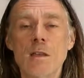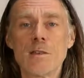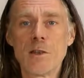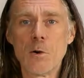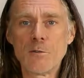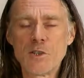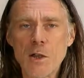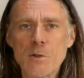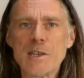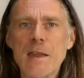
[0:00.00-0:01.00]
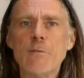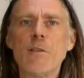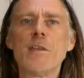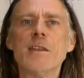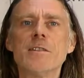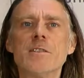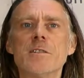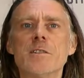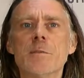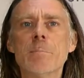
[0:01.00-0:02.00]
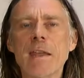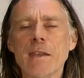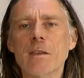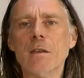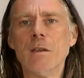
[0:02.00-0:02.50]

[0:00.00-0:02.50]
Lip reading: So I've chosen everything to make